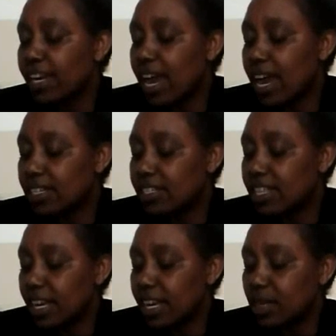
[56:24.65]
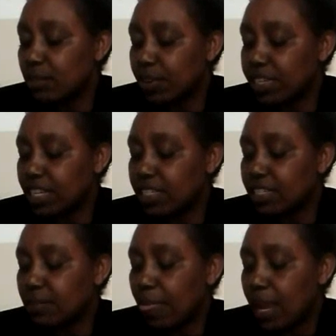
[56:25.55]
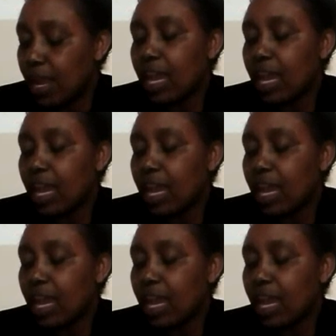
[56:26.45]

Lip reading: enhance their enterprises.